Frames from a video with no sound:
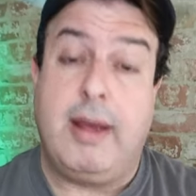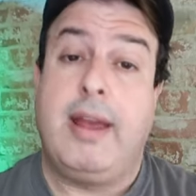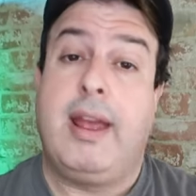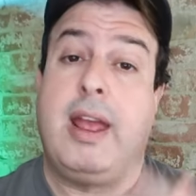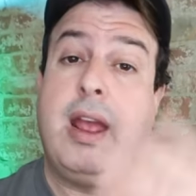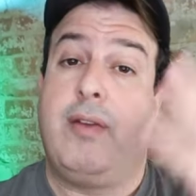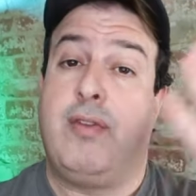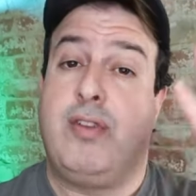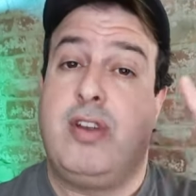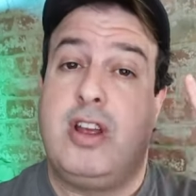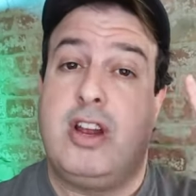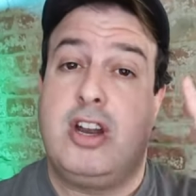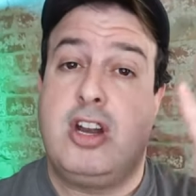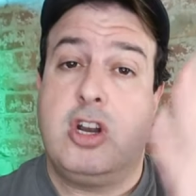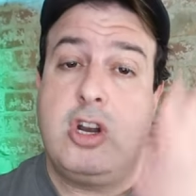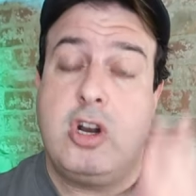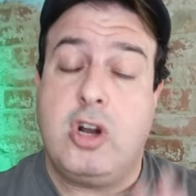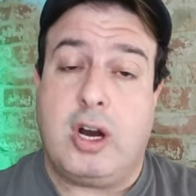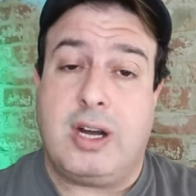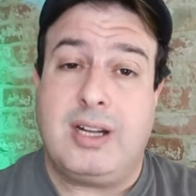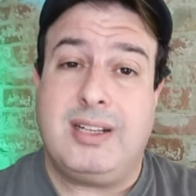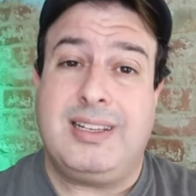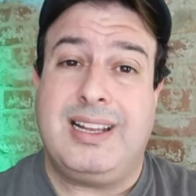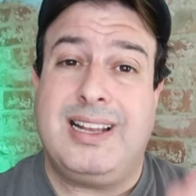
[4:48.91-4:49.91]
If you're
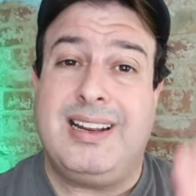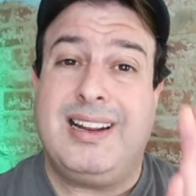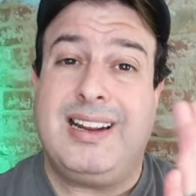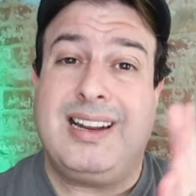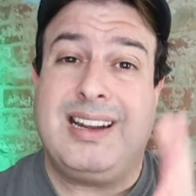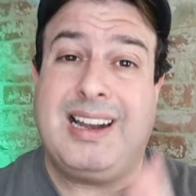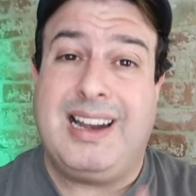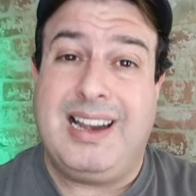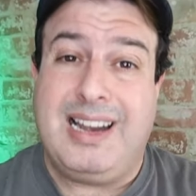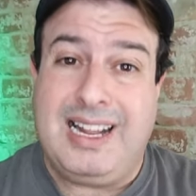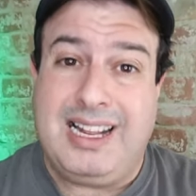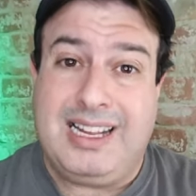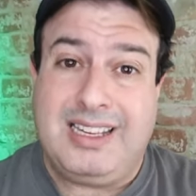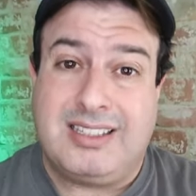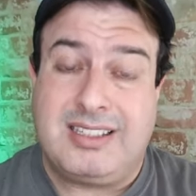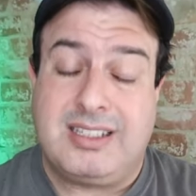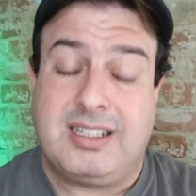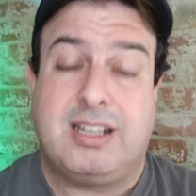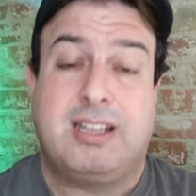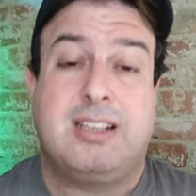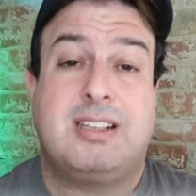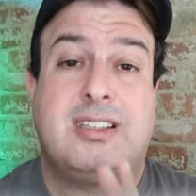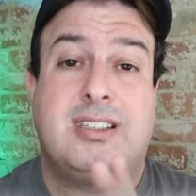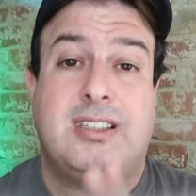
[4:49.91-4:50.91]
not at at least
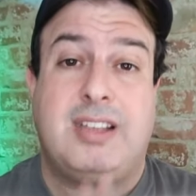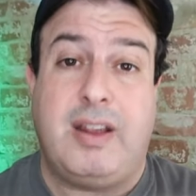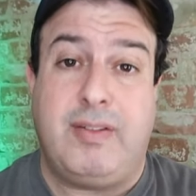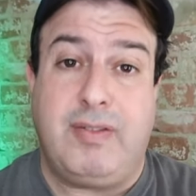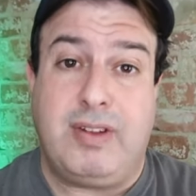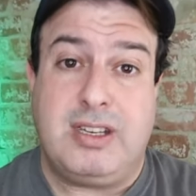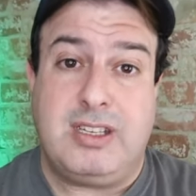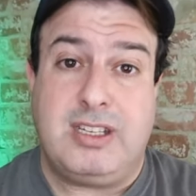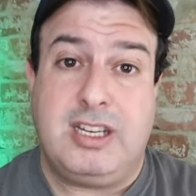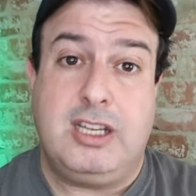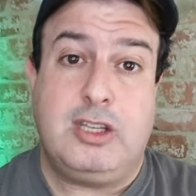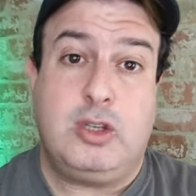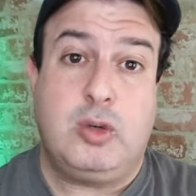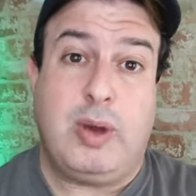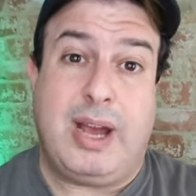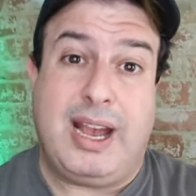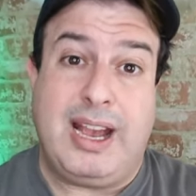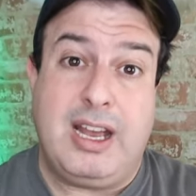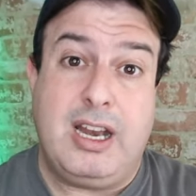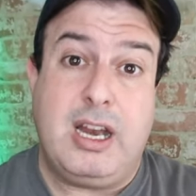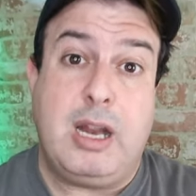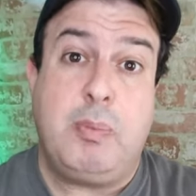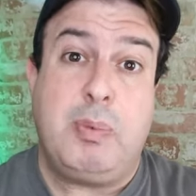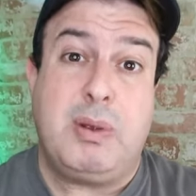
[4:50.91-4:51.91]
seventy to
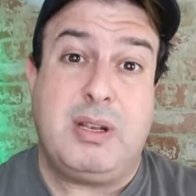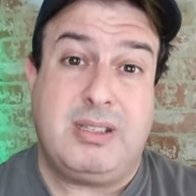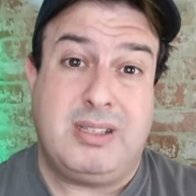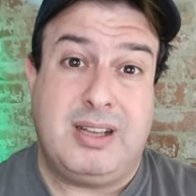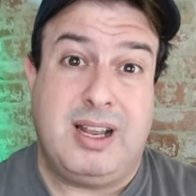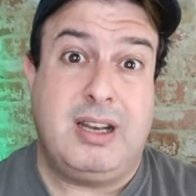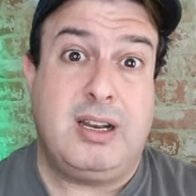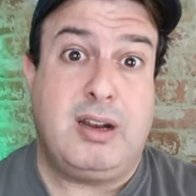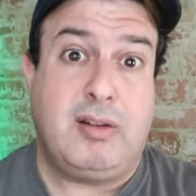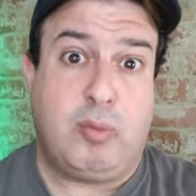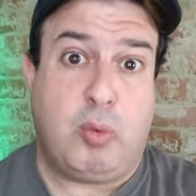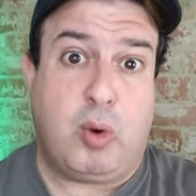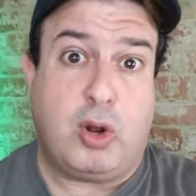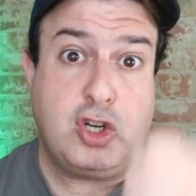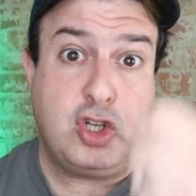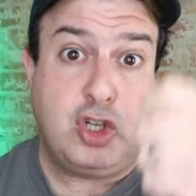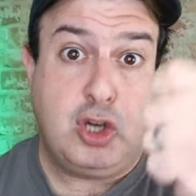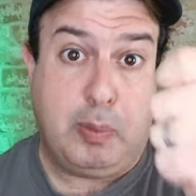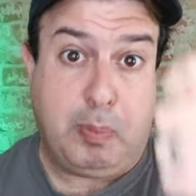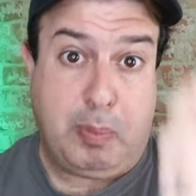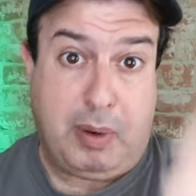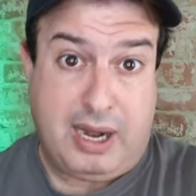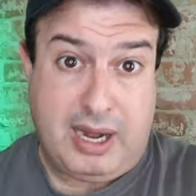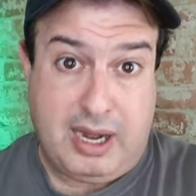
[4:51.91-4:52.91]
eighty percent of what
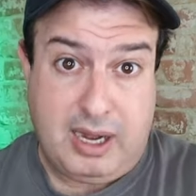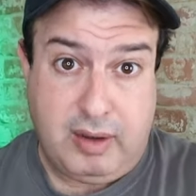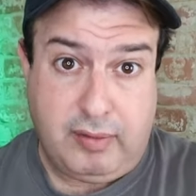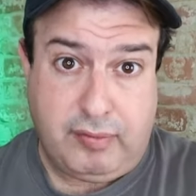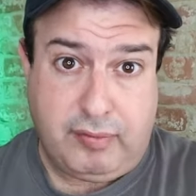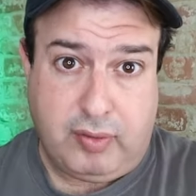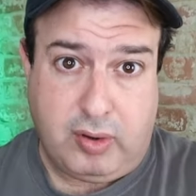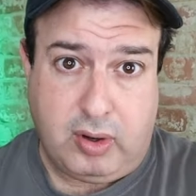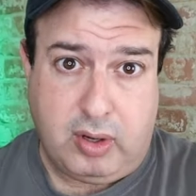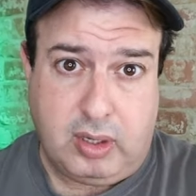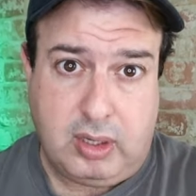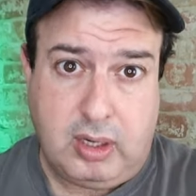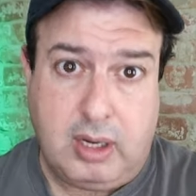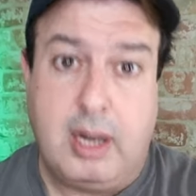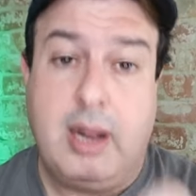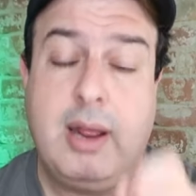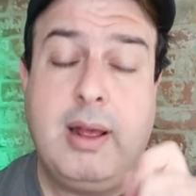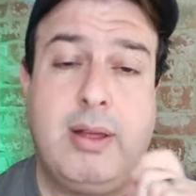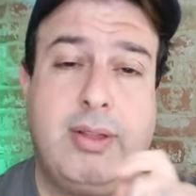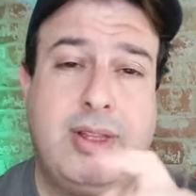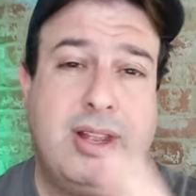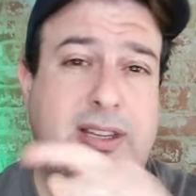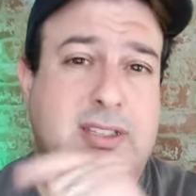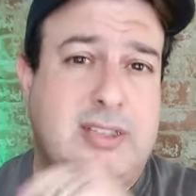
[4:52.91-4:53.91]
you're paying for,
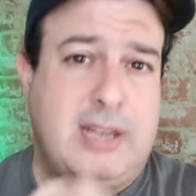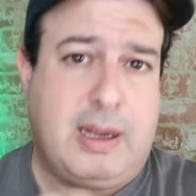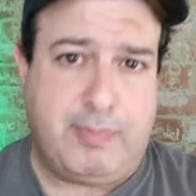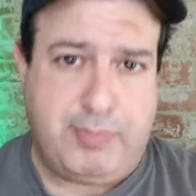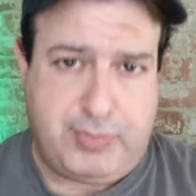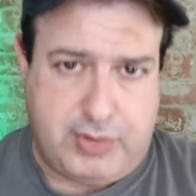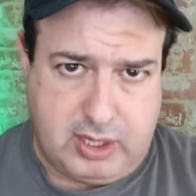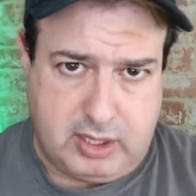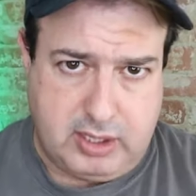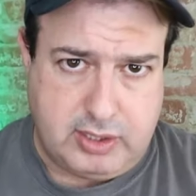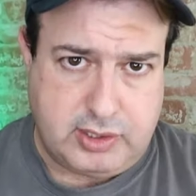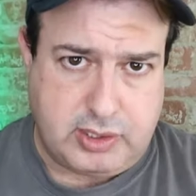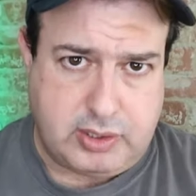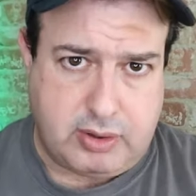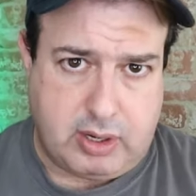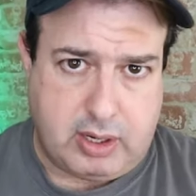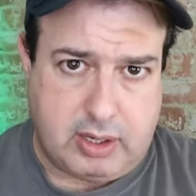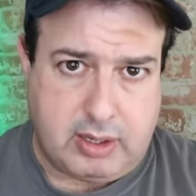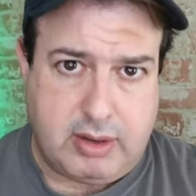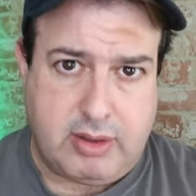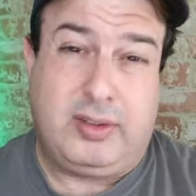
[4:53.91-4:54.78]
then something is wrong.